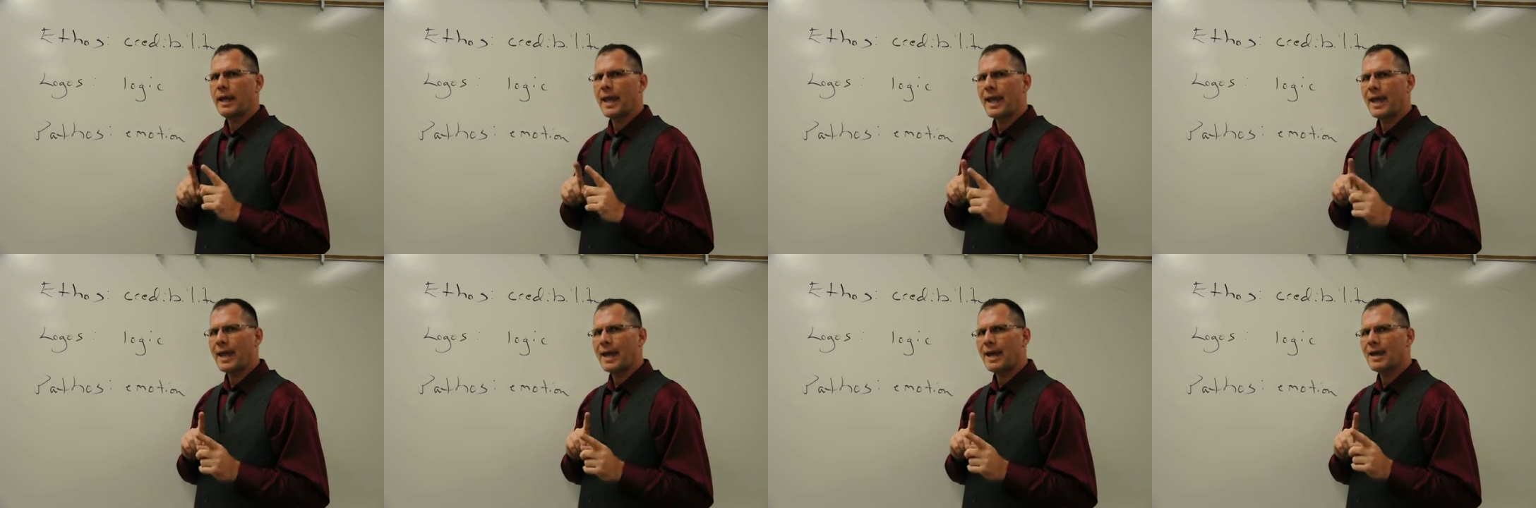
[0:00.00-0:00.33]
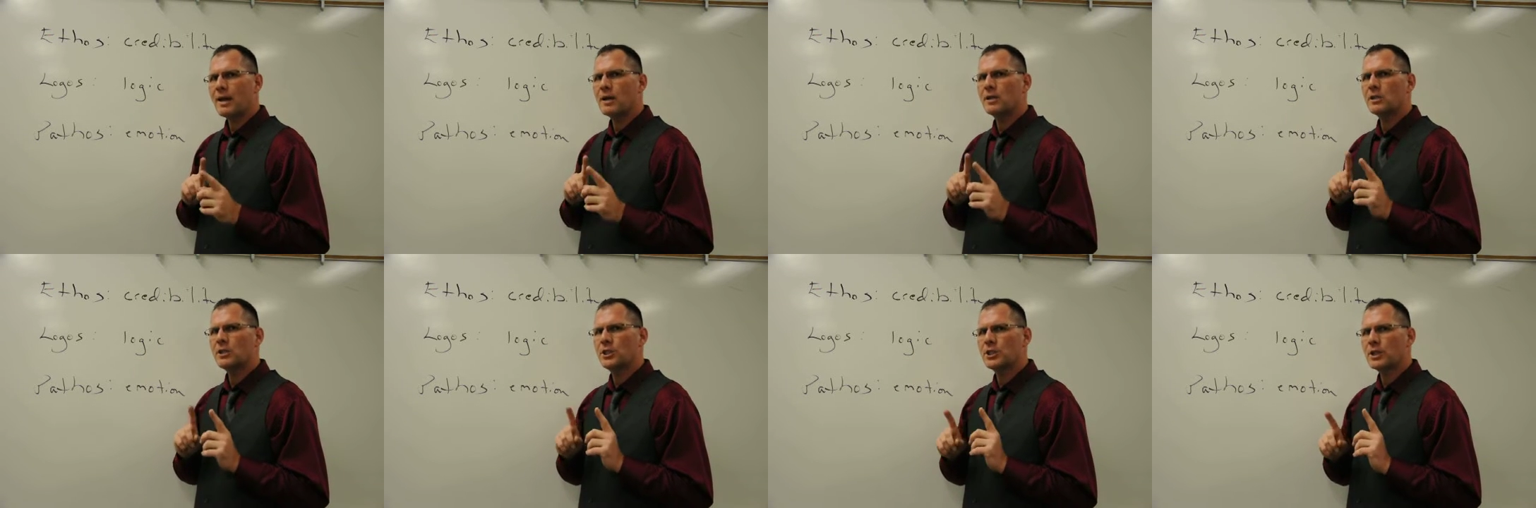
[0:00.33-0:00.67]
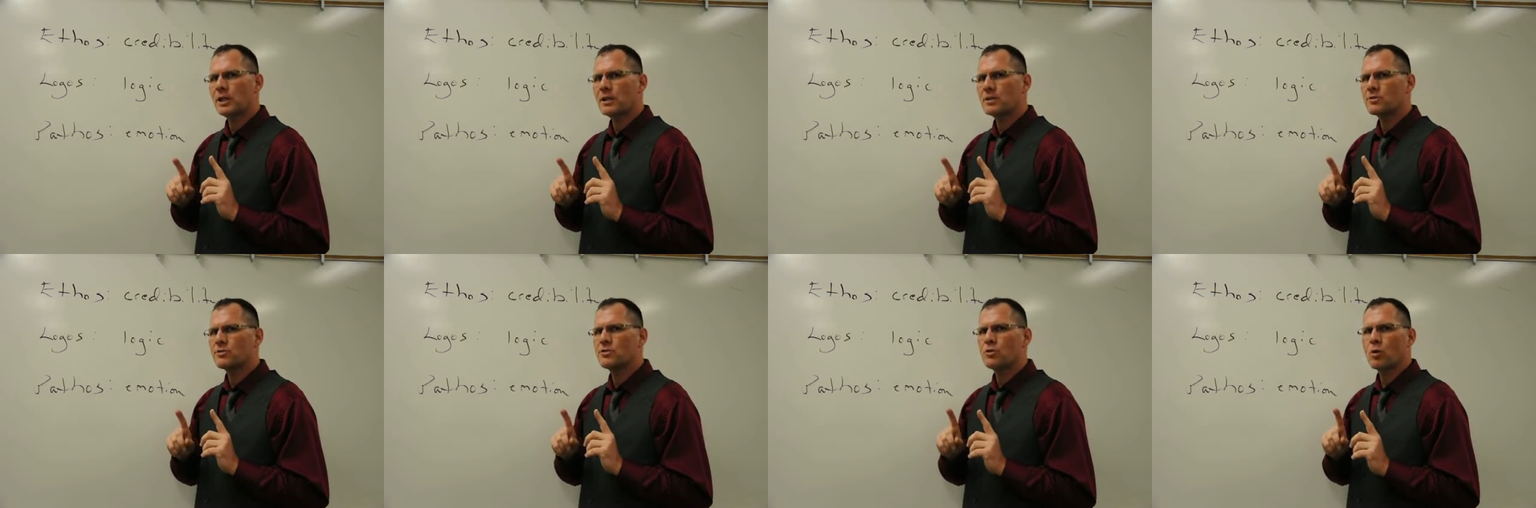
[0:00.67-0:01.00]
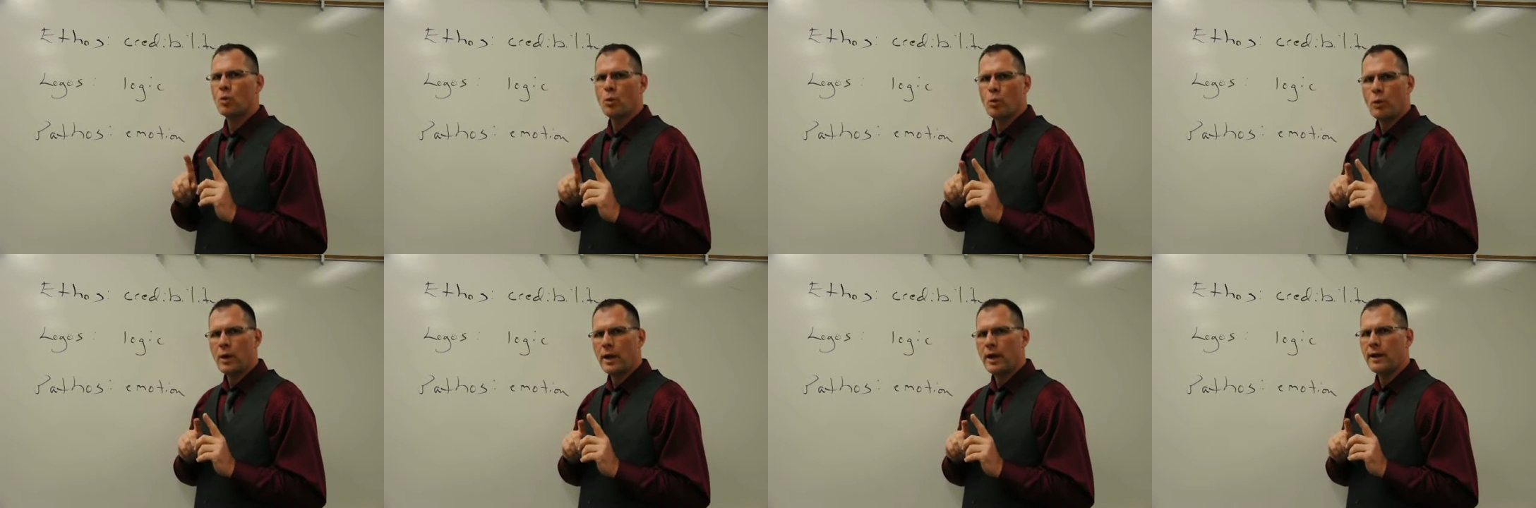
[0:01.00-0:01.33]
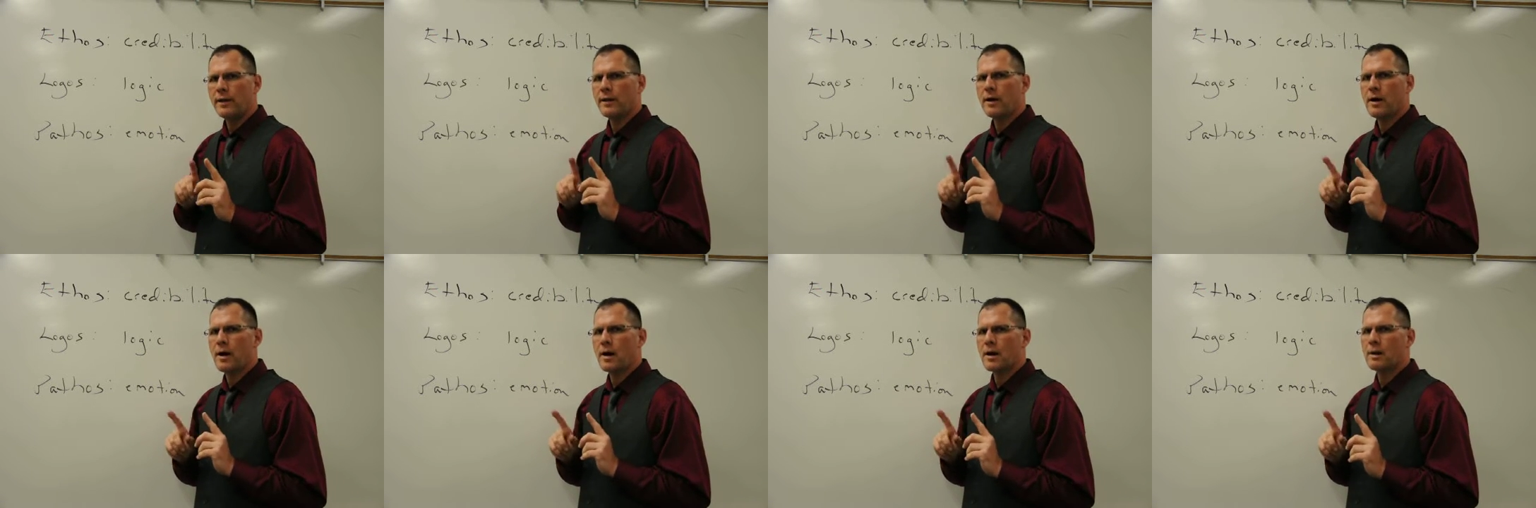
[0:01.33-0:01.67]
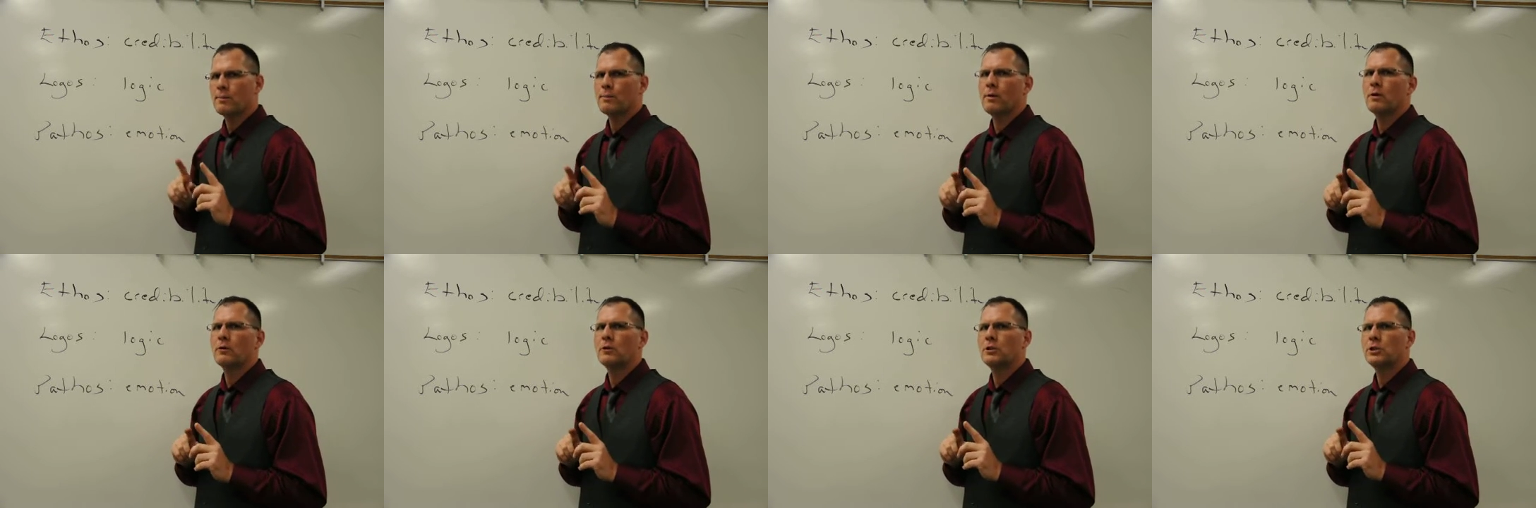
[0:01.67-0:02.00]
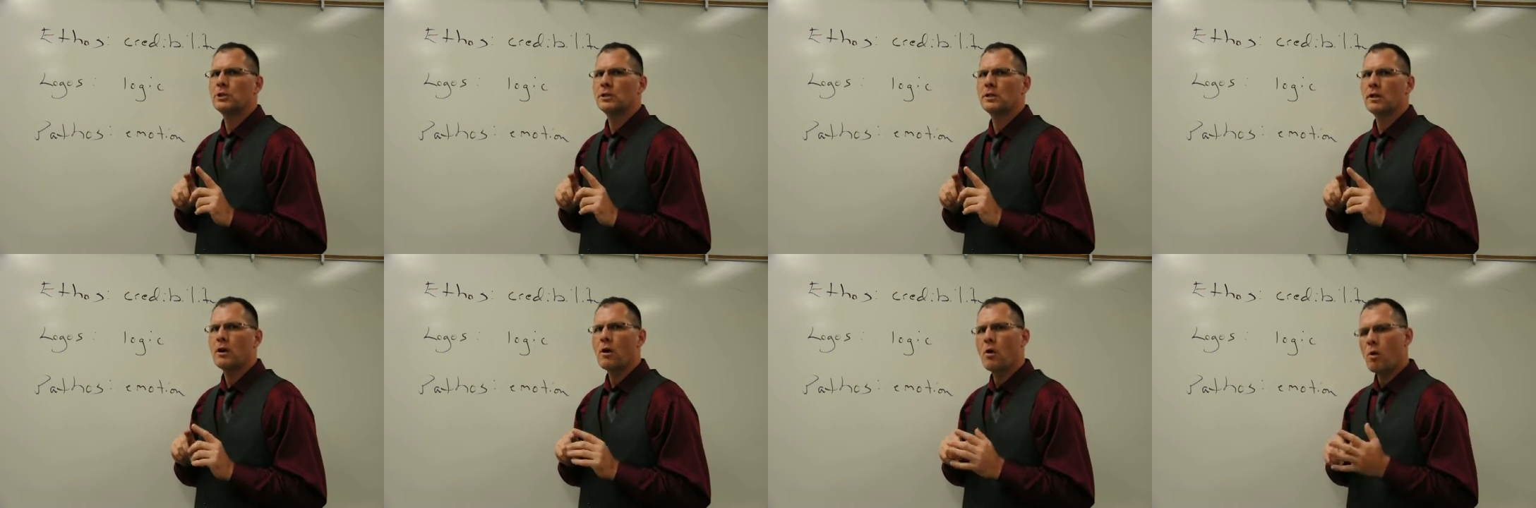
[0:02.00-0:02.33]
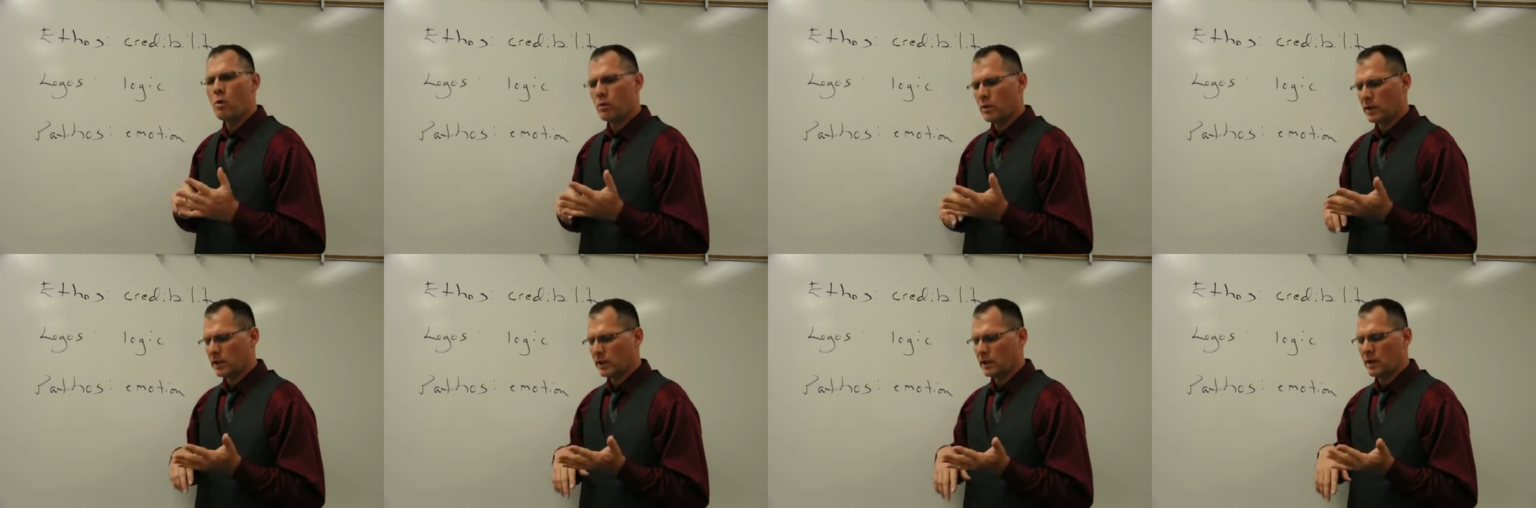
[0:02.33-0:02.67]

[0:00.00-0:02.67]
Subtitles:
can't just win on emotion only.